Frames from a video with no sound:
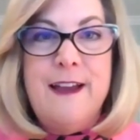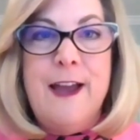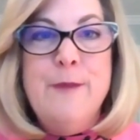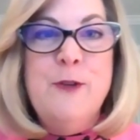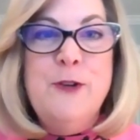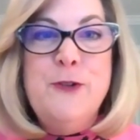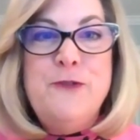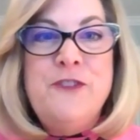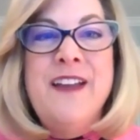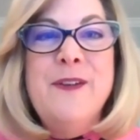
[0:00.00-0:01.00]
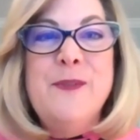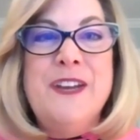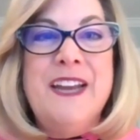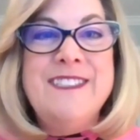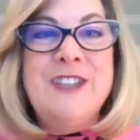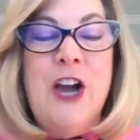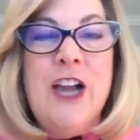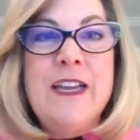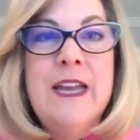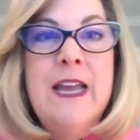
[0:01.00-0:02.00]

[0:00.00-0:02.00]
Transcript: I move when I talk,